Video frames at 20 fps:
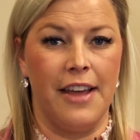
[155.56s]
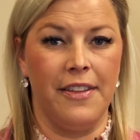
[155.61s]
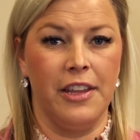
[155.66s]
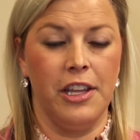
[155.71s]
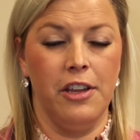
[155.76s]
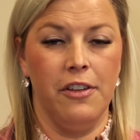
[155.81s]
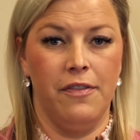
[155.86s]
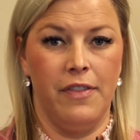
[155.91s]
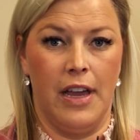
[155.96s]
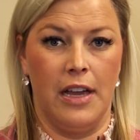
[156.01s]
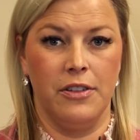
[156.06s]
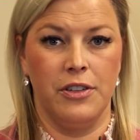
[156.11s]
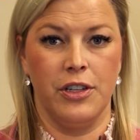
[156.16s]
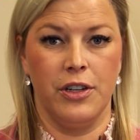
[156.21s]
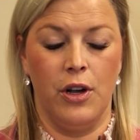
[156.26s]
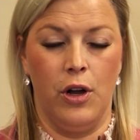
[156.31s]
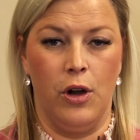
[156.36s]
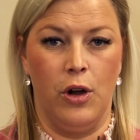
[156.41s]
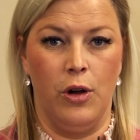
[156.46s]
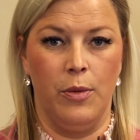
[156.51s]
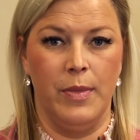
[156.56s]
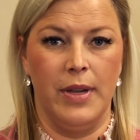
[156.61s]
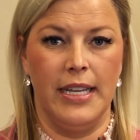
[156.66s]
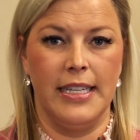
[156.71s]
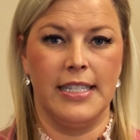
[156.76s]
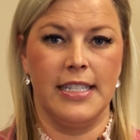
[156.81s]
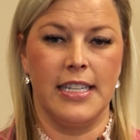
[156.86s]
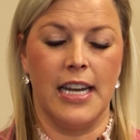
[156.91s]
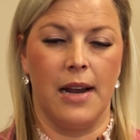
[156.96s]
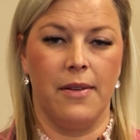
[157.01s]
that you've found your home,
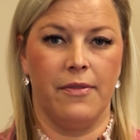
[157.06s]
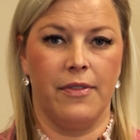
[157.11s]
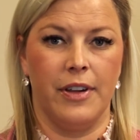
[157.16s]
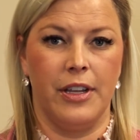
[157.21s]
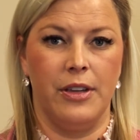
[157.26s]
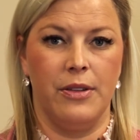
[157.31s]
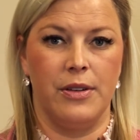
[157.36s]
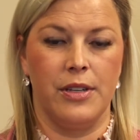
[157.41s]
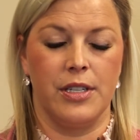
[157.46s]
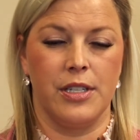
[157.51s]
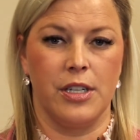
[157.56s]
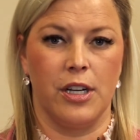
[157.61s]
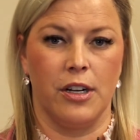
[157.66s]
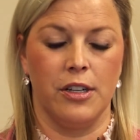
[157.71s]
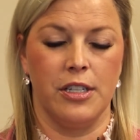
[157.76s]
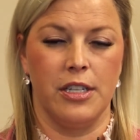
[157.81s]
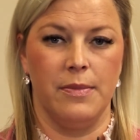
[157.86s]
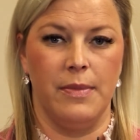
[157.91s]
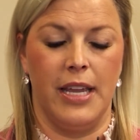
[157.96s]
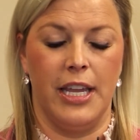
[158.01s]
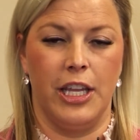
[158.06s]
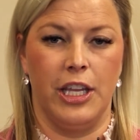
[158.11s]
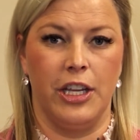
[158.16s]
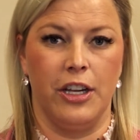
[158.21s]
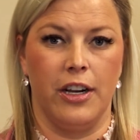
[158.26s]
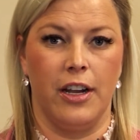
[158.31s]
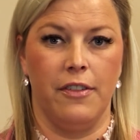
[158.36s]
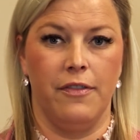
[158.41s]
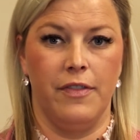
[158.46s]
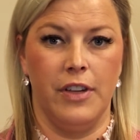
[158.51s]
it's time for you to start to make
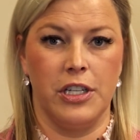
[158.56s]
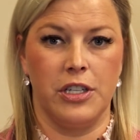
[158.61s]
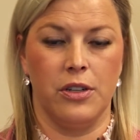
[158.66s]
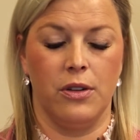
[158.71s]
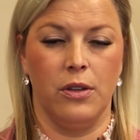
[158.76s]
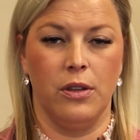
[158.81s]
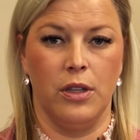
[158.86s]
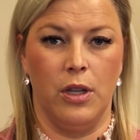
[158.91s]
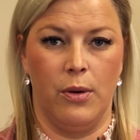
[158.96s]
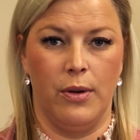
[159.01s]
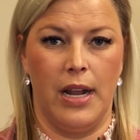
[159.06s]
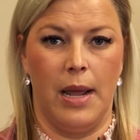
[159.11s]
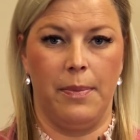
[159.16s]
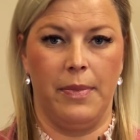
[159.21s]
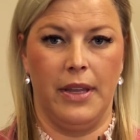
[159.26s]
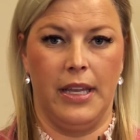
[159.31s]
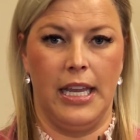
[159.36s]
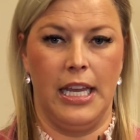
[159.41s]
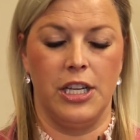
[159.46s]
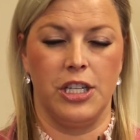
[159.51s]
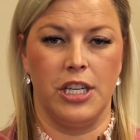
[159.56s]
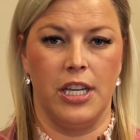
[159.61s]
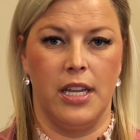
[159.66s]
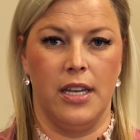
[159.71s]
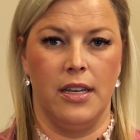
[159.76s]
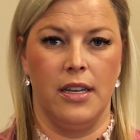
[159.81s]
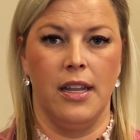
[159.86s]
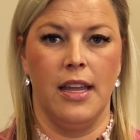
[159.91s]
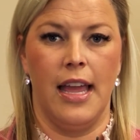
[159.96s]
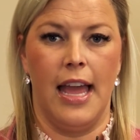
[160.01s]
your official loan
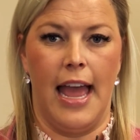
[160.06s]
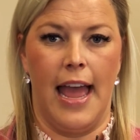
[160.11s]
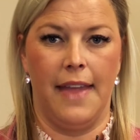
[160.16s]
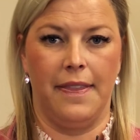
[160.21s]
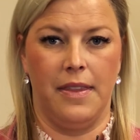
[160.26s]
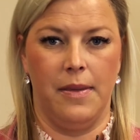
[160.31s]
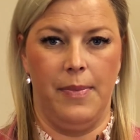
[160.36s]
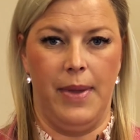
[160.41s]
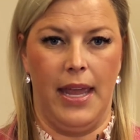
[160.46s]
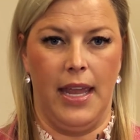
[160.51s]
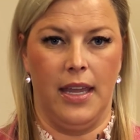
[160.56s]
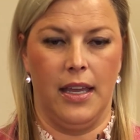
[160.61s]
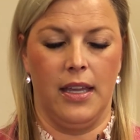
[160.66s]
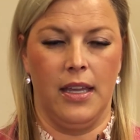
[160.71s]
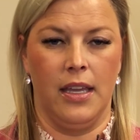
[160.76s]
application at the bank.